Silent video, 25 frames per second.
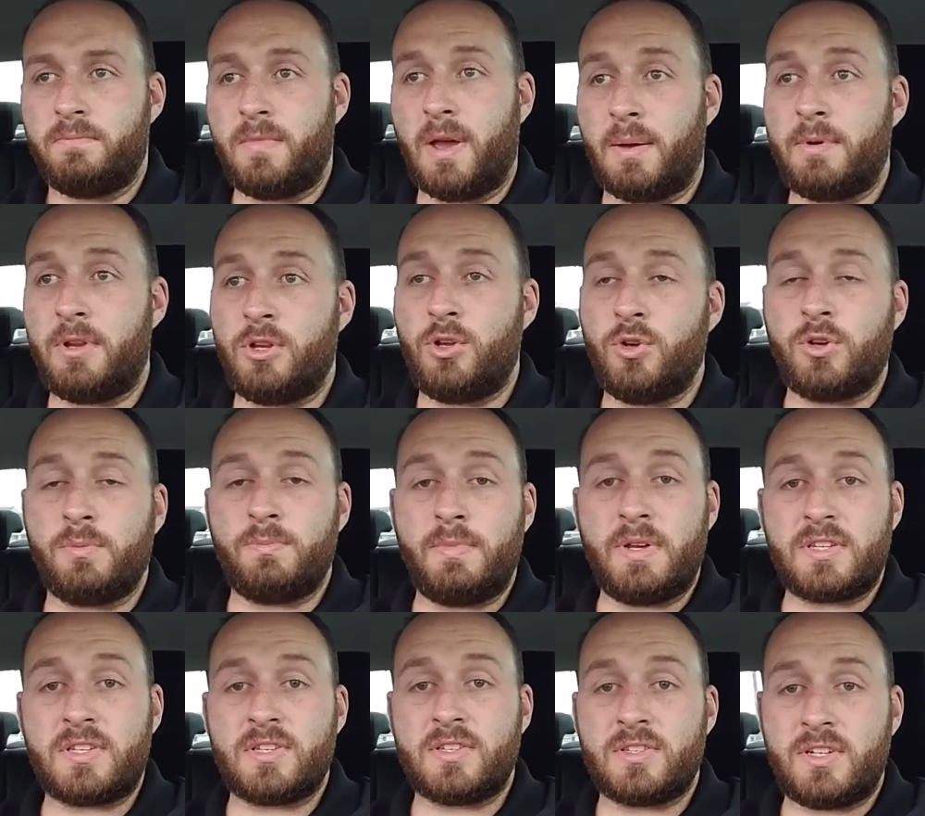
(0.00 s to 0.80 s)
I mean, you can
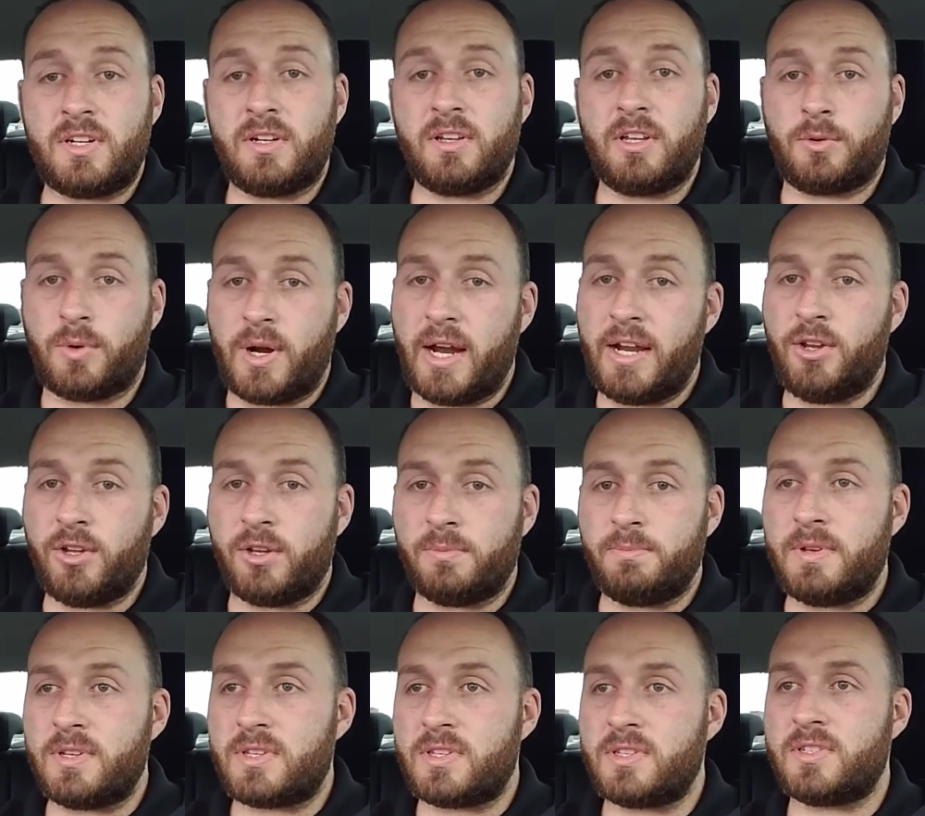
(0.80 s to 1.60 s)
be sincerely right and you
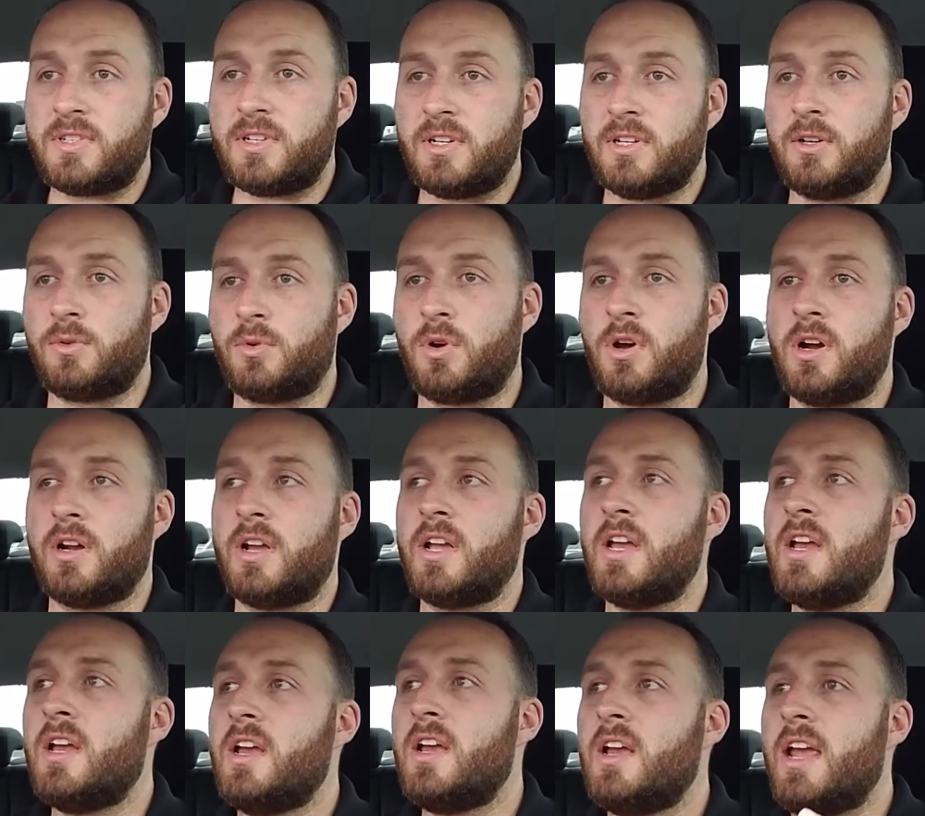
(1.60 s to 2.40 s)
can be sincerely
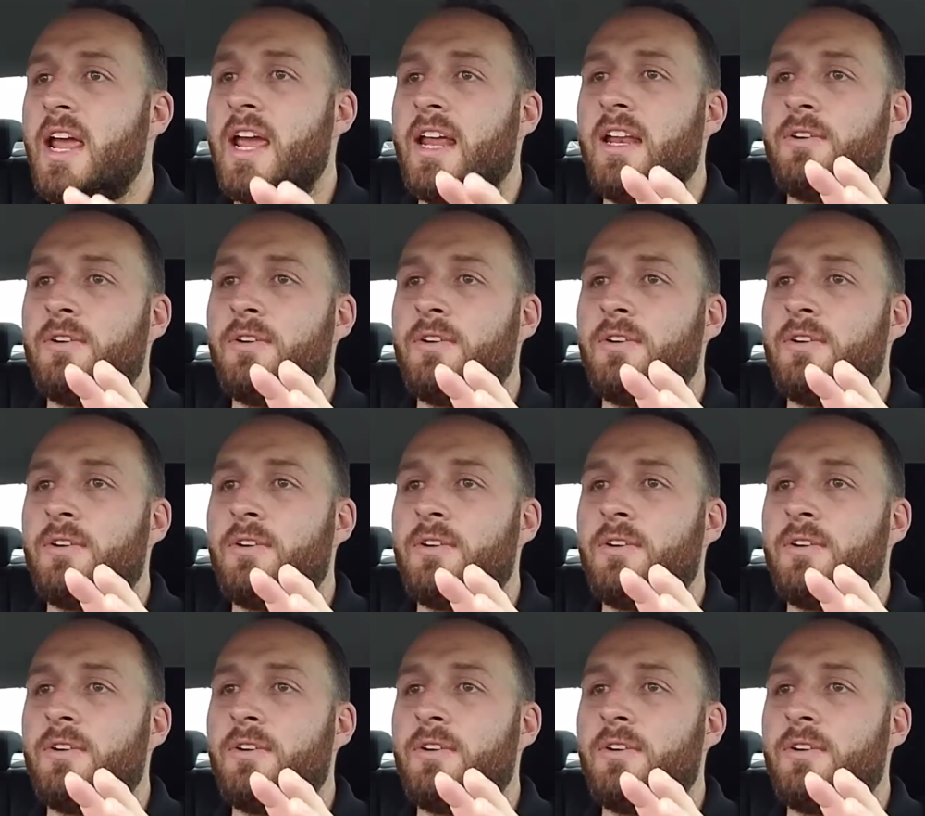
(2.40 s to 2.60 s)
wrong.